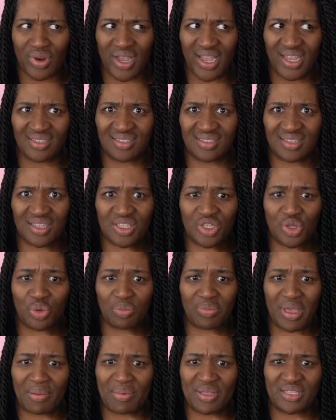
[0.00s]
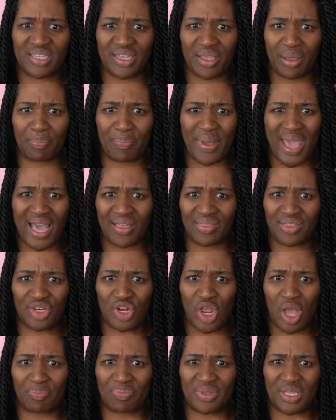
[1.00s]
Right? Can you maybe take a bath and
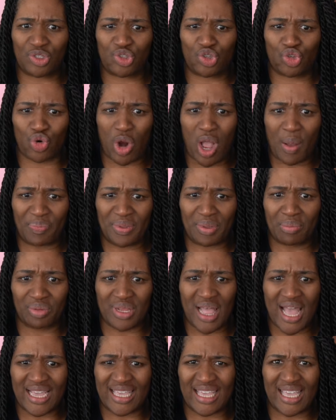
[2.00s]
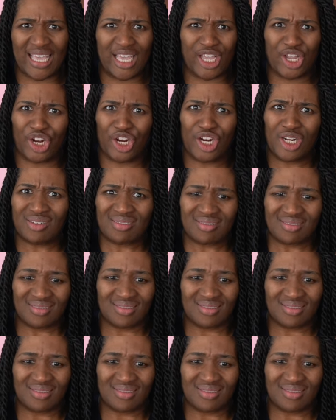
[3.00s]
not be dropping black ichor?